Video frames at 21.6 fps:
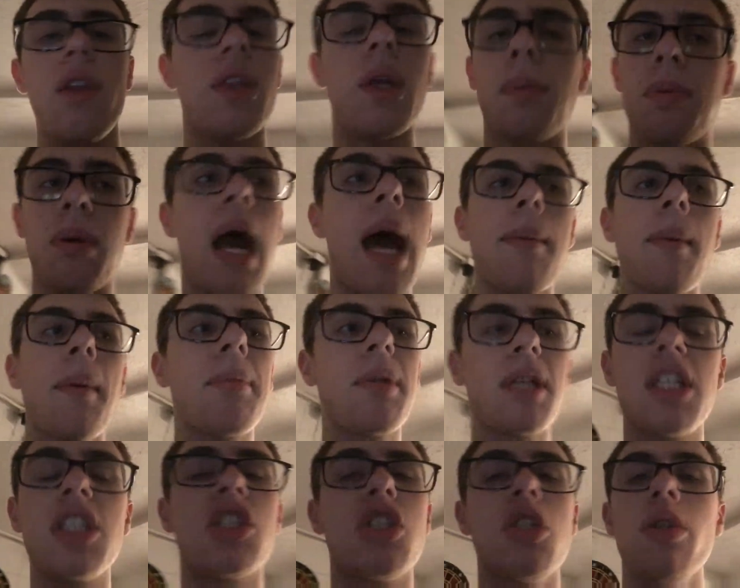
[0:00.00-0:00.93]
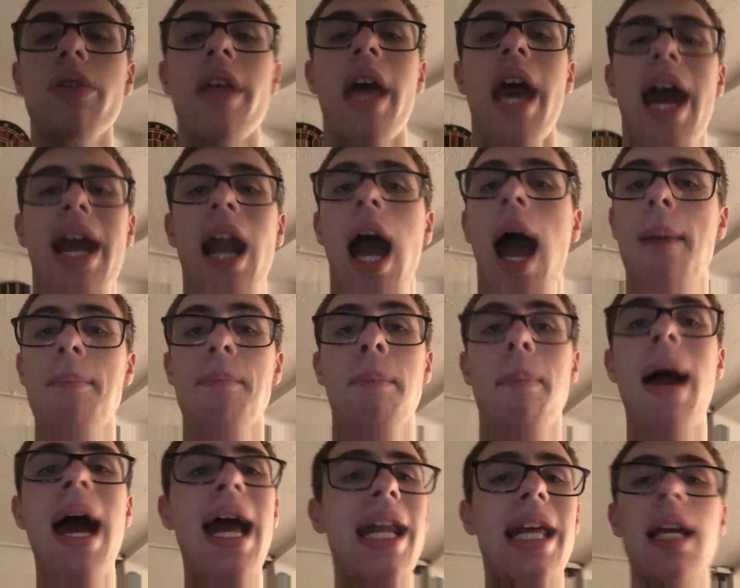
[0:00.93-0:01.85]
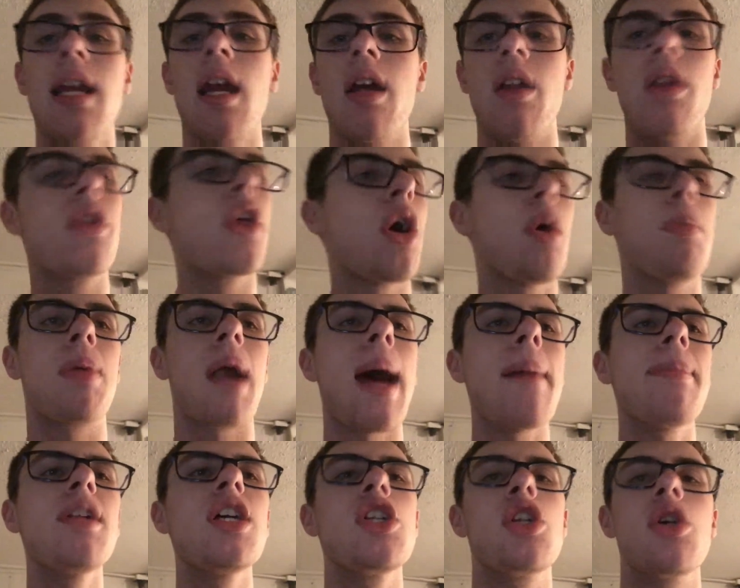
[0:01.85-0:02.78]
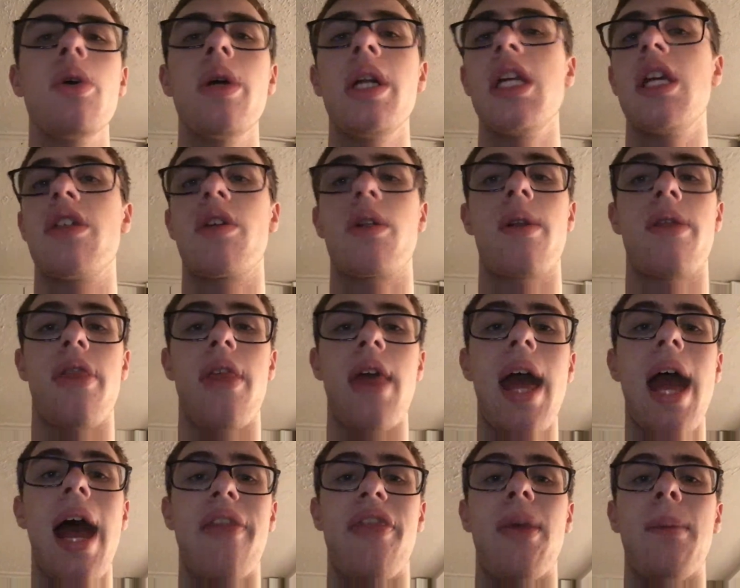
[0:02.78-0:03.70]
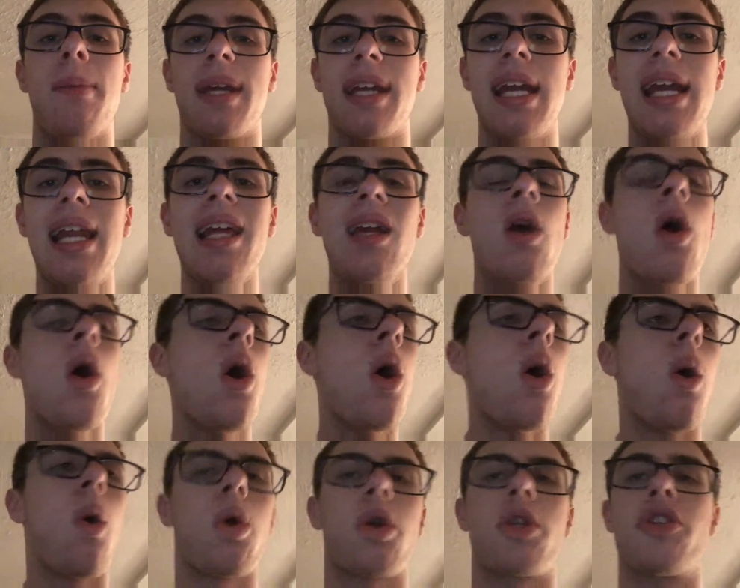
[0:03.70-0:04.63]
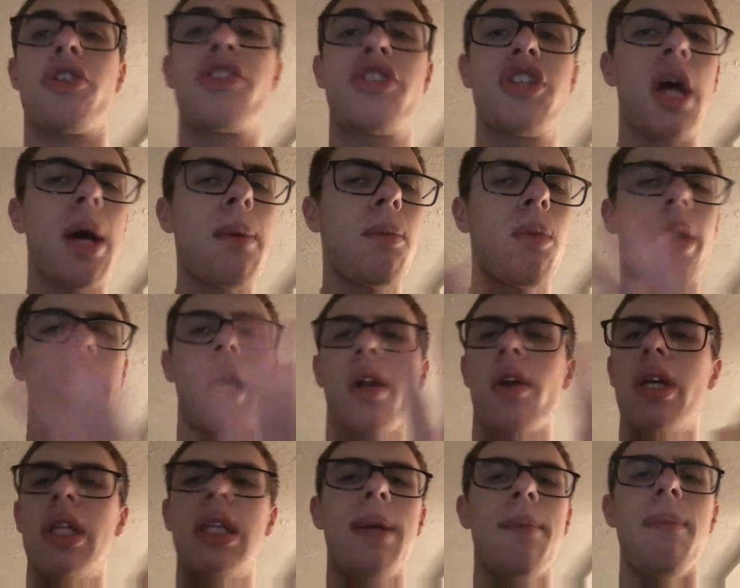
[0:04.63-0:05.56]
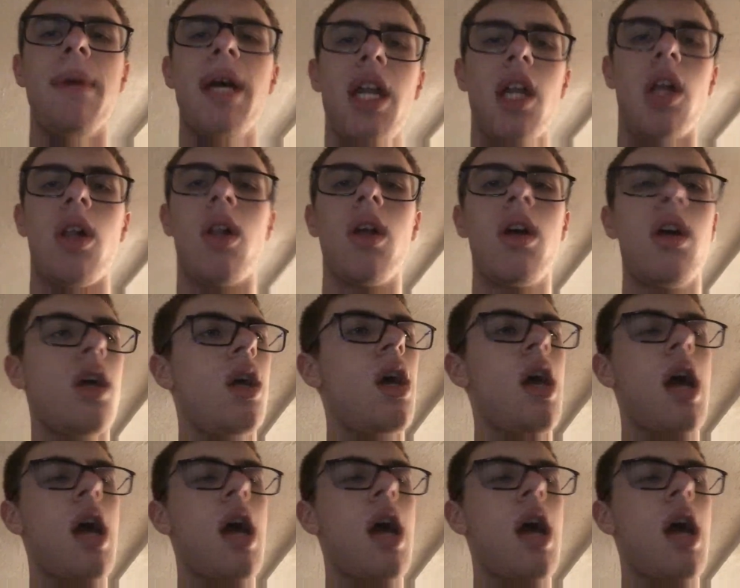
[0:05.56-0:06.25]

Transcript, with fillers: They'll probably do that. I'm betting they'll probably do it either th- at the beginning or somewhere in the middle.